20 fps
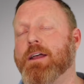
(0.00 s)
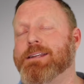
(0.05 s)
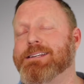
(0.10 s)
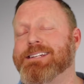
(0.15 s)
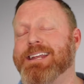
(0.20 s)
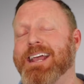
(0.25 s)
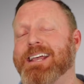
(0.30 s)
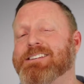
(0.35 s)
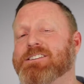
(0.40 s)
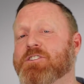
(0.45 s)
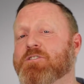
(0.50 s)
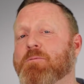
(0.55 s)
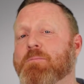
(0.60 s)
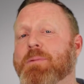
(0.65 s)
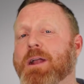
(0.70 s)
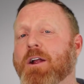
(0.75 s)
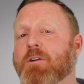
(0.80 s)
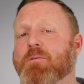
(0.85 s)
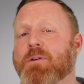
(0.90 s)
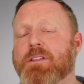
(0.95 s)
I just ask that you
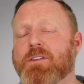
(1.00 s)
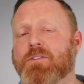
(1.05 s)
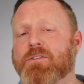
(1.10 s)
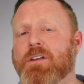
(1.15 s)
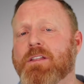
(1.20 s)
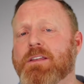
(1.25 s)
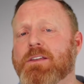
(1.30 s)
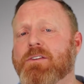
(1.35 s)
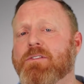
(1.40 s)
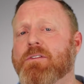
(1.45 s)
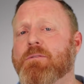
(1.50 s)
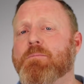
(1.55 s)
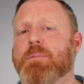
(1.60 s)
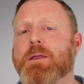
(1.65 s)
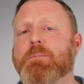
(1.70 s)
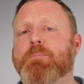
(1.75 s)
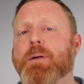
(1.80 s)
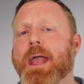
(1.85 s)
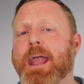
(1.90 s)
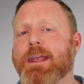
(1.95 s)
bear with us on this and
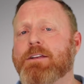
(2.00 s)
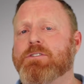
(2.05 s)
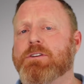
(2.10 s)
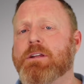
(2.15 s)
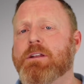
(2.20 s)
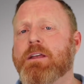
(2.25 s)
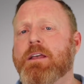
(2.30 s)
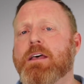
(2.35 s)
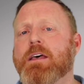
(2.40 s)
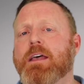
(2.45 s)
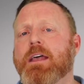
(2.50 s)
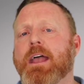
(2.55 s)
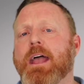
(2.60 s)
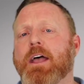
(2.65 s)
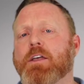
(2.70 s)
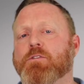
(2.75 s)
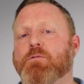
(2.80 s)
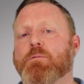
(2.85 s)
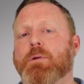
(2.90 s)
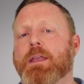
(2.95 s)
be patient
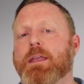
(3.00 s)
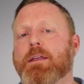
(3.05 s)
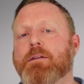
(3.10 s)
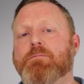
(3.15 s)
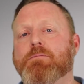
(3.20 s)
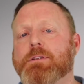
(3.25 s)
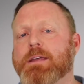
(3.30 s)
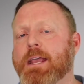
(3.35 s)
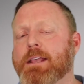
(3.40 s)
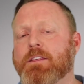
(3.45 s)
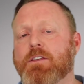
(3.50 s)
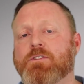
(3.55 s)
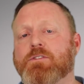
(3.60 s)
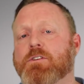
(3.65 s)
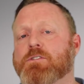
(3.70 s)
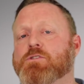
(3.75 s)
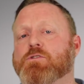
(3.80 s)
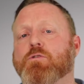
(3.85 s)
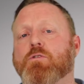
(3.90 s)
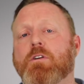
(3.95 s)
as we take these
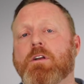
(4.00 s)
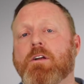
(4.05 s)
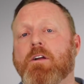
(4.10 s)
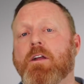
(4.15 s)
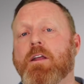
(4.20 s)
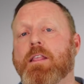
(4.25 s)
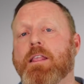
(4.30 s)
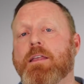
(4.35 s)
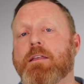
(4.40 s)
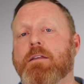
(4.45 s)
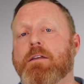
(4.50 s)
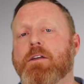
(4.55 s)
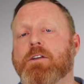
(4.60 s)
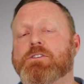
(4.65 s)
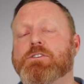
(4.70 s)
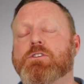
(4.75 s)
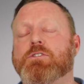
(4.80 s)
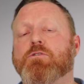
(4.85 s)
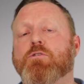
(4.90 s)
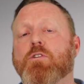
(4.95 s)

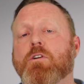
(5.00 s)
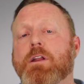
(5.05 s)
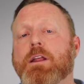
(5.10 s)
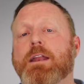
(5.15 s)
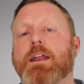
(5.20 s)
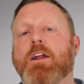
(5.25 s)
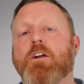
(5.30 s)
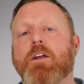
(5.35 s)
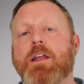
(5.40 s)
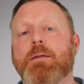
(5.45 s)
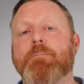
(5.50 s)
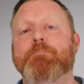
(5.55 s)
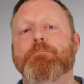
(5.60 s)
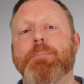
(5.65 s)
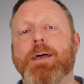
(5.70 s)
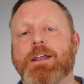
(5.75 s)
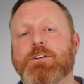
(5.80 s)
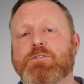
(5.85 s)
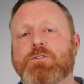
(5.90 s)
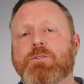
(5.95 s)
extraordinary
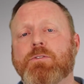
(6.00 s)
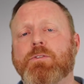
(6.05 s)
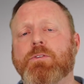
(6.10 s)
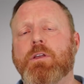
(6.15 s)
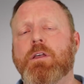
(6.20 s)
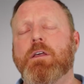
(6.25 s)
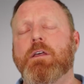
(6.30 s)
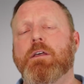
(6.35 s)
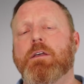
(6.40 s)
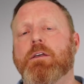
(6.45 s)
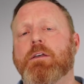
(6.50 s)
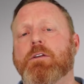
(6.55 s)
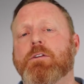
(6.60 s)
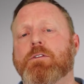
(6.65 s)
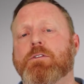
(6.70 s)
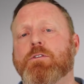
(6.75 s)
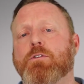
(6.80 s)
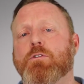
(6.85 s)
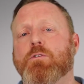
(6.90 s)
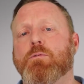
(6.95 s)
measures
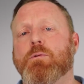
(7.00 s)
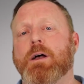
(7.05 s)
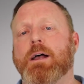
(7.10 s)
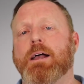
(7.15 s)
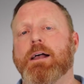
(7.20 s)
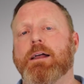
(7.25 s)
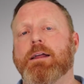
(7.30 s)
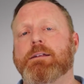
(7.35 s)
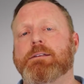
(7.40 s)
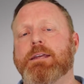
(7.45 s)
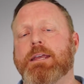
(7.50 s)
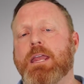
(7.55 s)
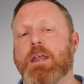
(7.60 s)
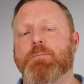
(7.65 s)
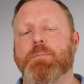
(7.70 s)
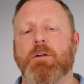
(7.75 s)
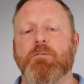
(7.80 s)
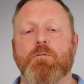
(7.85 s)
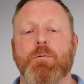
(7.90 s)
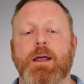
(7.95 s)
to
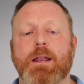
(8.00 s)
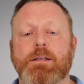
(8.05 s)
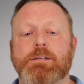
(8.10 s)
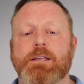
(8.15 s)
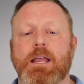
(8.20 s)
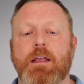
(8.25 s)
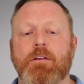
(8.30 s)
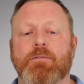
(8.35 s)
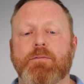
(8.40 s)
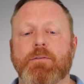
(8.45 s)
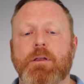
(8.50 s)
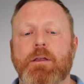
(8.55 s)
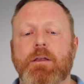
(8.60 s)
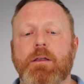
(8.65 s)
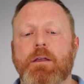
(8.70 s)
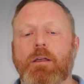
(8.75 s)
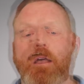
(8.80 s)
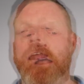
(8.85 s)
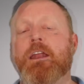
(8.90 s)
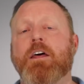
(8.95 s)
keep everybody safe.
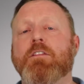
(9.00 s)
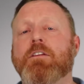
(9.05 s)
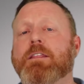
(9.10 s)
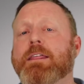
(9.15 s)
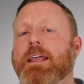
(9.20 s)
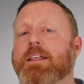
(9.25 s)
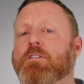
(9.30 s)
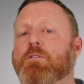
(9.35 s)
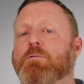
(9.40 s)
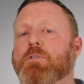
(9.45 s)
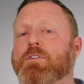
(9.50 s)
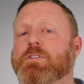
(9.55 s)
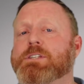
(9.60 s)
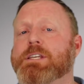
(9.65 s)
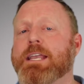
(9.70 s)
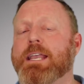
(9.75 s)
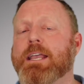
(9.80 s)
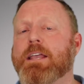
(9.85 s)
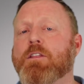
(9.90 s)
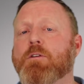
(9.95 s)
Another thing that we're
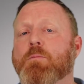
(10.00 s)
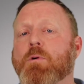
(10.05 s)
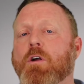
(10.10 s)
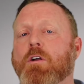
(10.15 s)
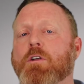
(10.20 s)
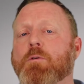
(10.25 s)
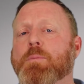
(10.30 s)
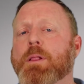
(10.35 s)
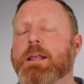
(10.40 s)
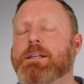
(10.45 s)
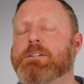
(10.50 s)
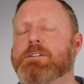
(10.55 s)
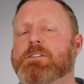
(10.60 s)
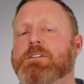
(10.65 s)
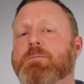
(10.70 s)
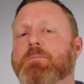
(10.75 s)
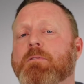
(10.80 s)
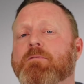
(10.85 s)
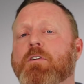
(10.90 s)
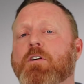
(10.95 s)
seeing in the marketplace is
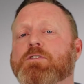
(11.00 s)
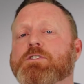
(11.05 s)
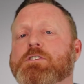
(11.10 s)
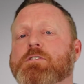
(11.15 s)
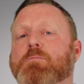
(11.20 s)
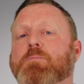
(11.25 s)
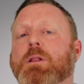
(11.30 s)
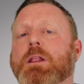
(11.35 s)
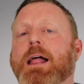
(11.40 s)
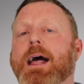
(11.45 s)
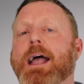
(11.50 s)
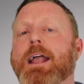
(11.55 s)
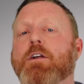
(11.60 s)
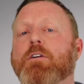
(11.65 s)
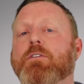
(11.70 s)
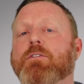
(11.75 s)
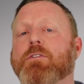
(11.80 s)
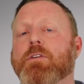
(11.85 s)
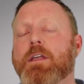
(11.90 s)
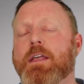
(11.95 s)
some of our
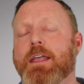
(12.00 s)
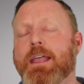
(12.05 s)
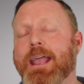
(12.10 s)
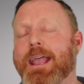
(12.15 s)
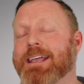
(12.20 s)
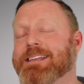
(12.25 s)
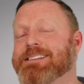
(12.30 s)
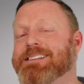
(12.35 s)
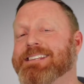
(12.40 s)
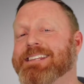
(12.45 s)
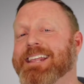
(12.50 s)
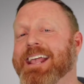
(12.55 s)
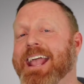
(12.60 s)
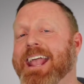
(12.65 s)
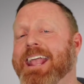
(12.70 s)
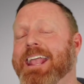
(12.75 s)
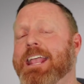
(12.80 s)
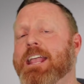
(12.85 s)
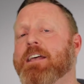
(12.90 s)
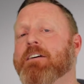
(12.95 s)
suppliers, as
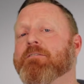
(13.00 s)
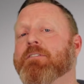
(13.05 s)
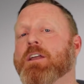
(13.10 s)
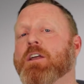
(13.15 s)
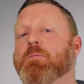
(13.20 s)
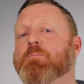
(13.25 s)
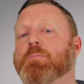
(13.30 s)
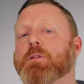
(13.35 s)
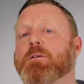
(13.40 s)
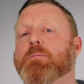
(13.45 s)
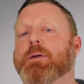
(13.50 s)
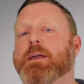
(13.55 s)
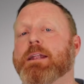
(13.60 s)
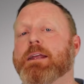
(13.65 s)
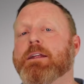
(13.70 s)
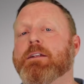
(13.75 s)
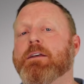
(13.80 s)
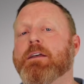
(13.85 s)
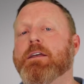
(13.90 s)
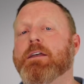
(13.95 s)
they have
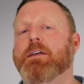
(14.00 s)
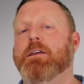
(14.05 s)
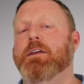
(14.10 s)
implemented